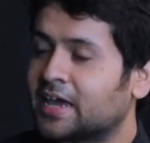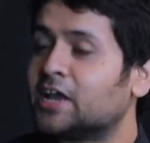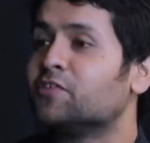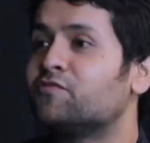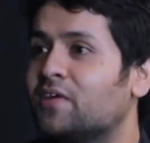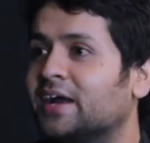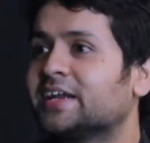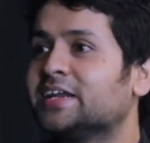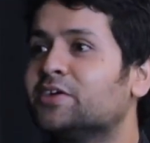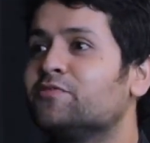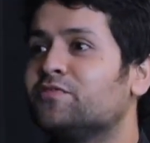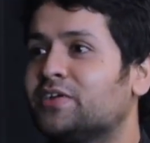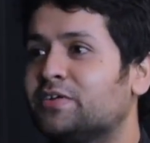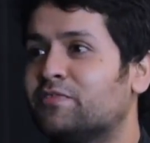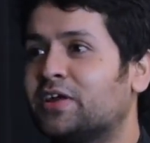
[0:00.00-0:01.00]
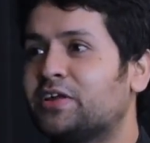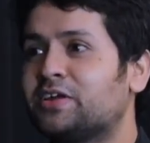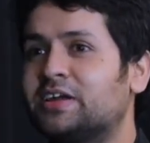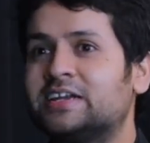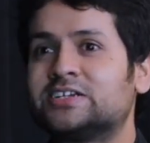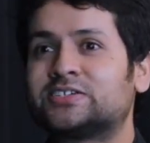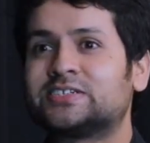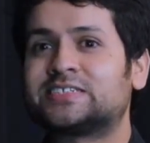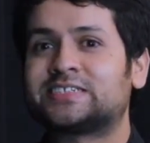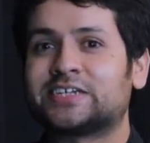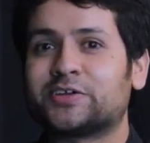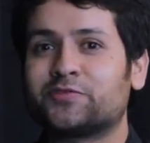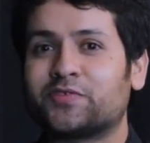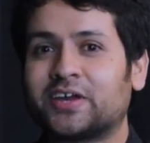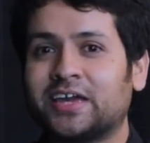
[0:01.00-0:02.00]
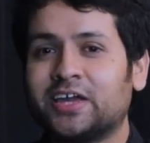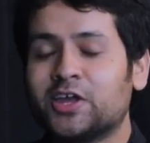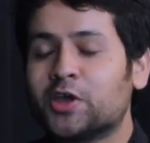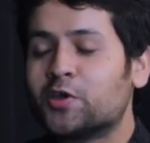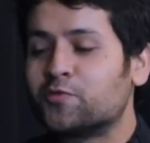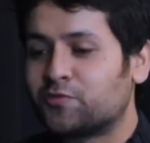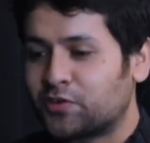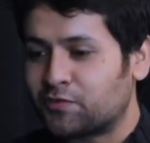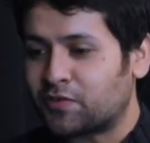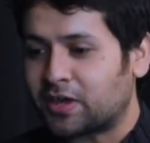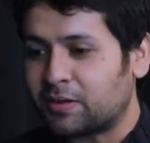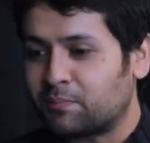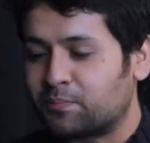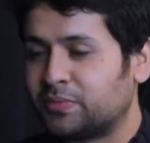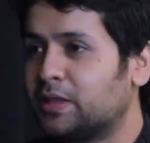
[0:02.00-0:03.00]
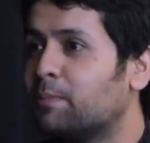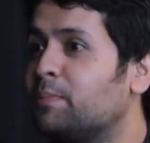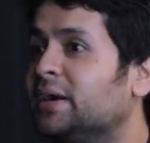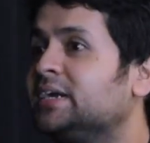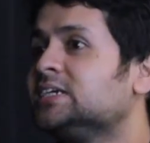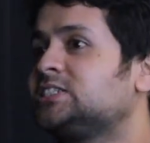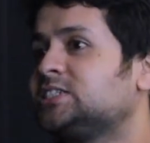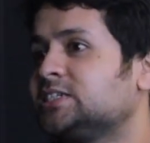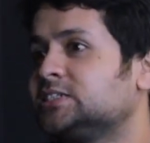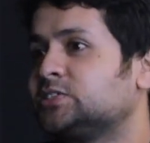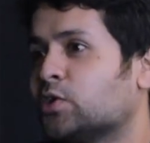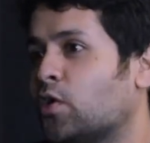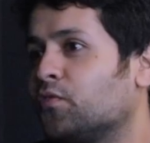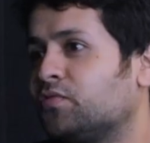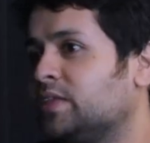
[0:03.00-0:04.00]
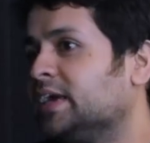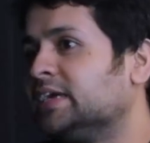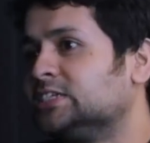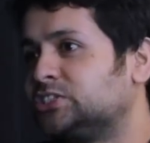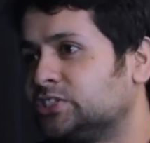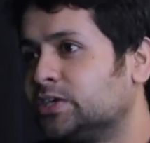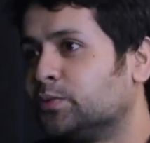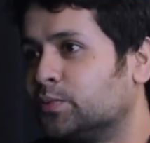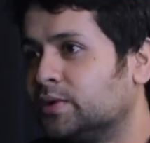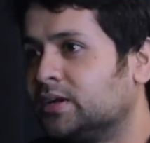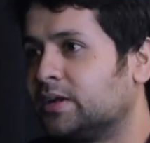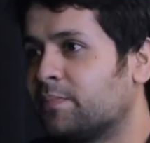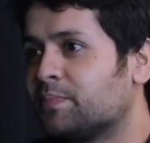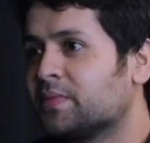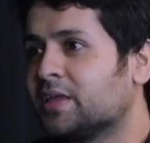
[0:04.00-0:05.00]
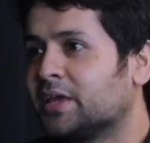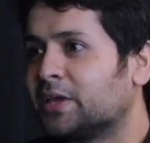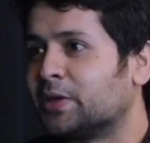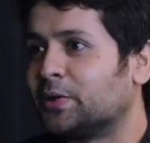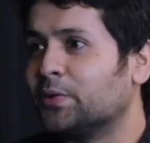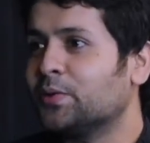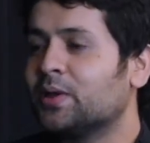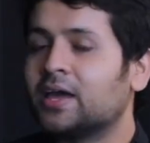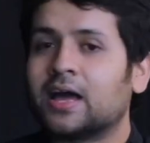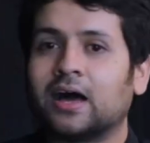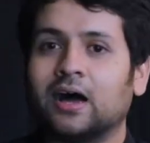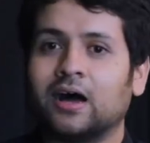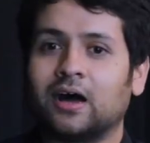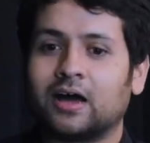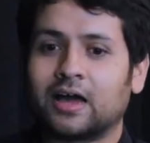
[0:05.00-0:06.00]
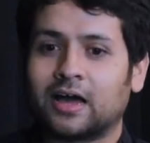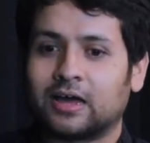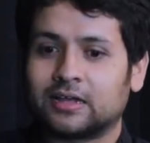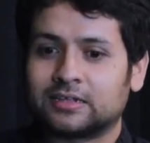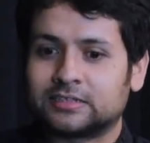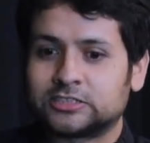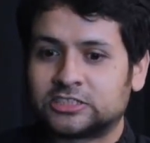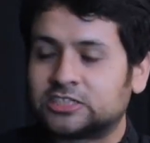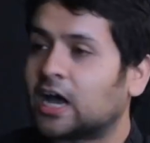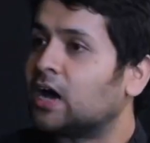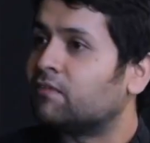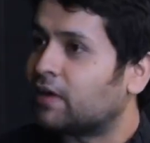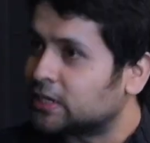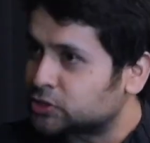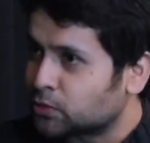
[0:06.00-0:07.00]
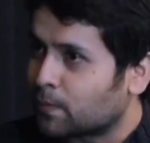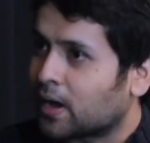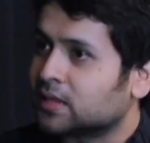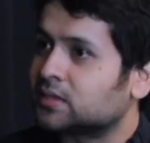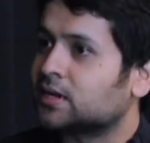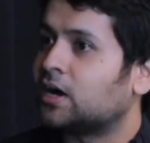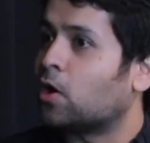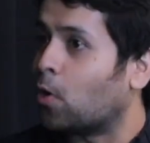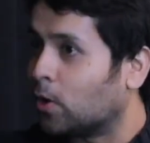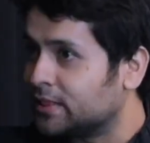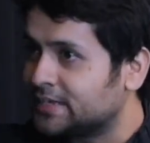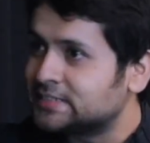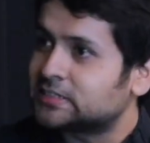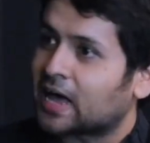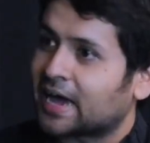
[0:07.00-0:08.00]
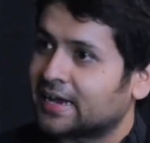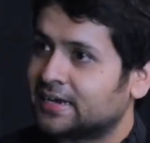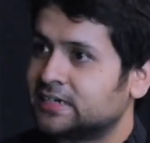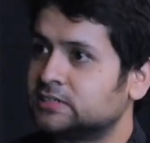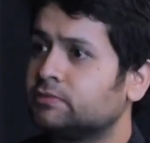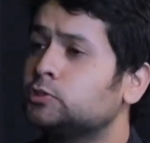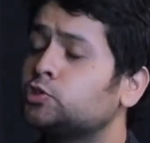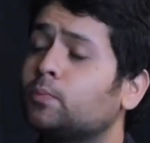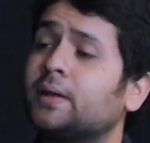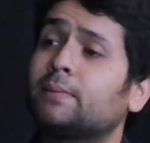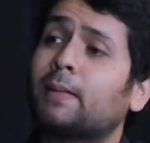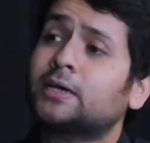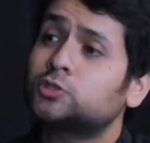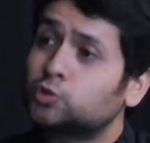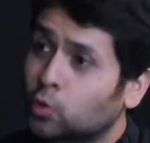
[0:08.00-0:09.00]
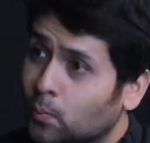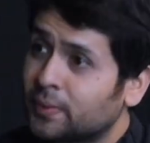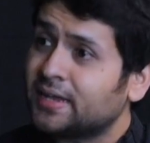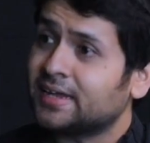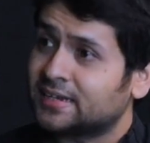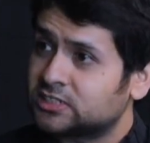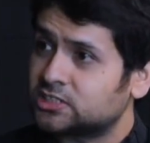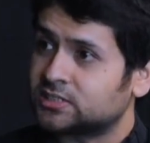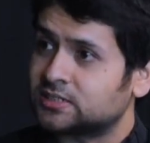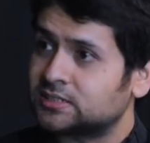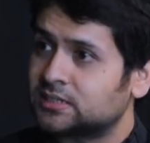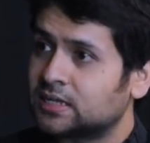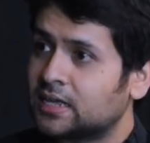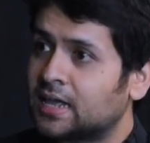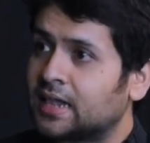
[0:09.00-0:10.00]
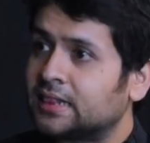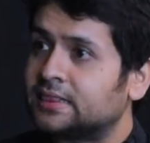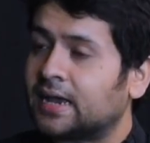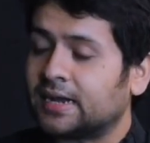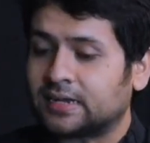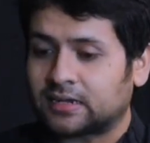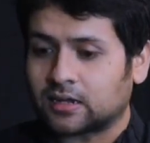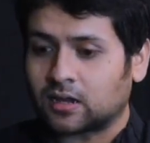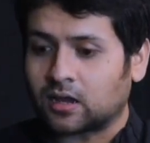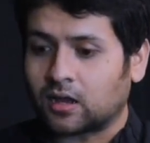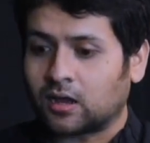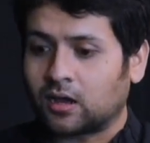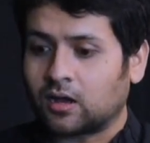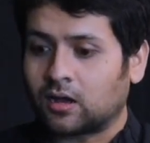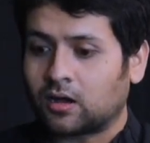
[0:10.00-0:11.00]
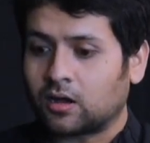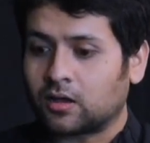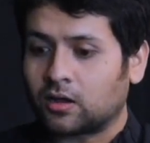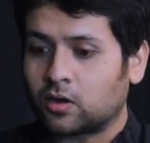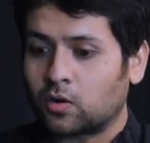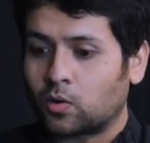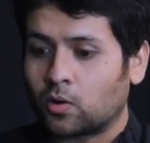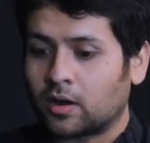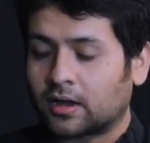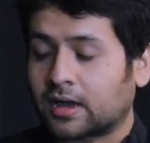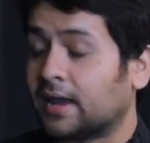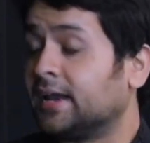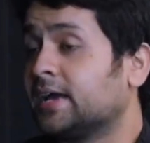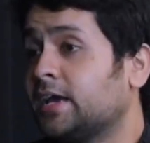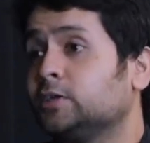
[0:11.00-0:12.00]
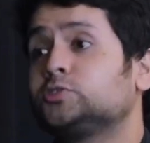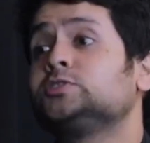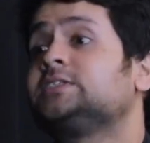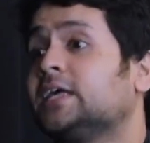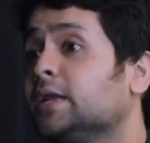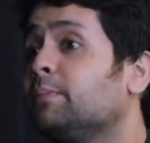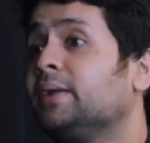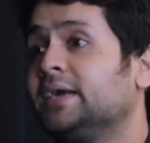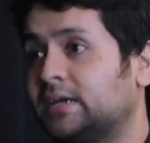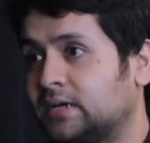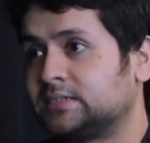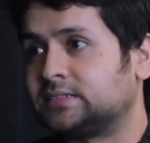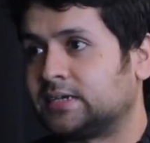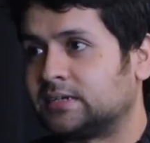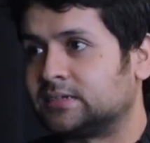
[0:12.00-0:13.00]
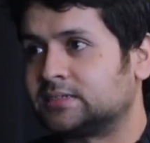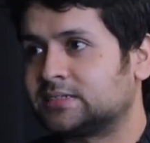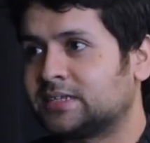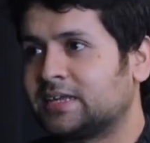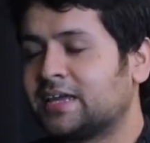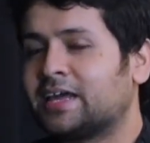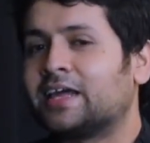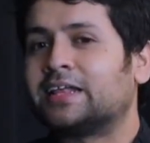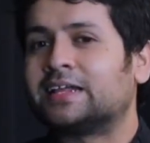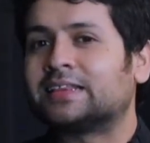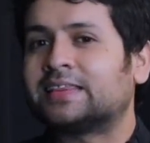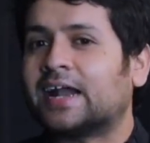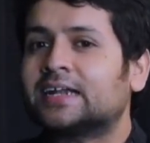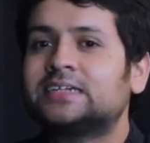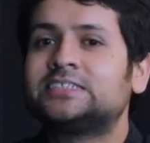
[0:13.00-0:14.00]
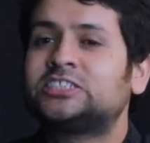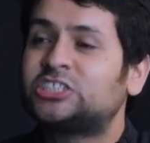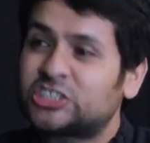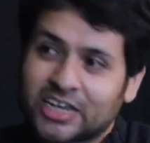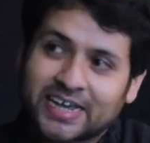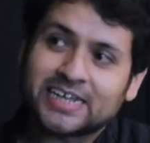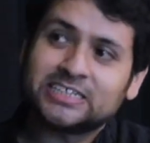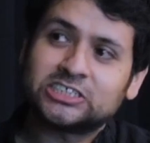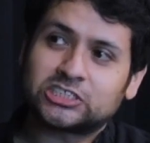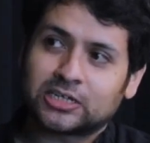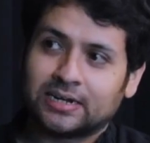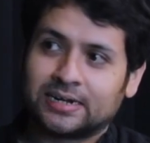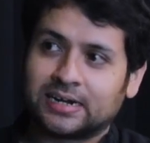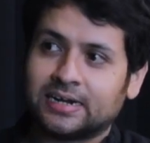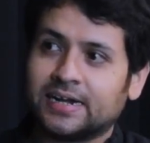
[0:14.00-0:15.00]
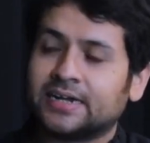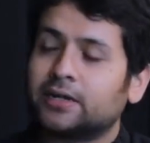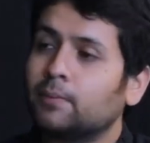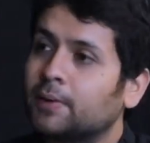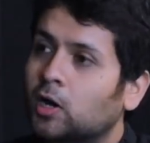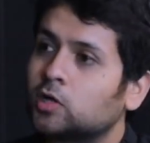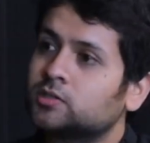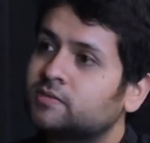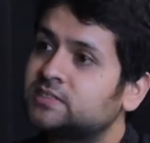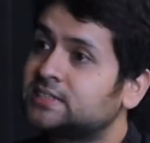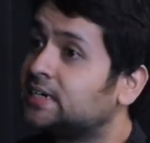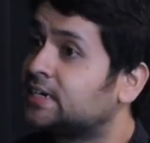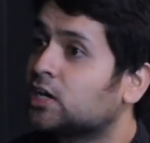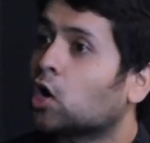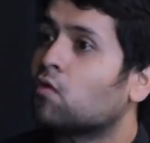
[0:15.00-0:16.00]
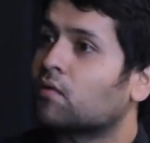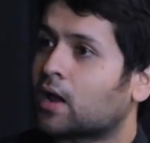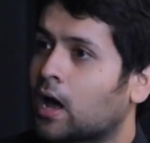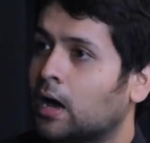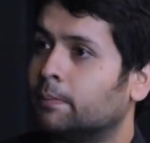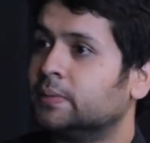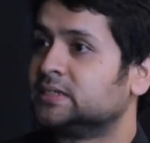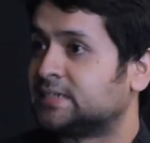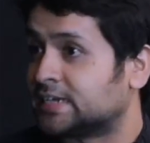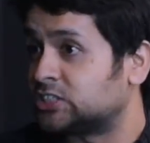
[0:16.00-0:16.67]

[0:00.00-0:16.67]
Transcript: In fact, in a very interesting way, we were the Britishers of the ancient world. Java, Sumatra, all these islands, we used to bring back so many riches that Kalinga used to celebrate our sailors. That changed a little later because of silting of our harbors.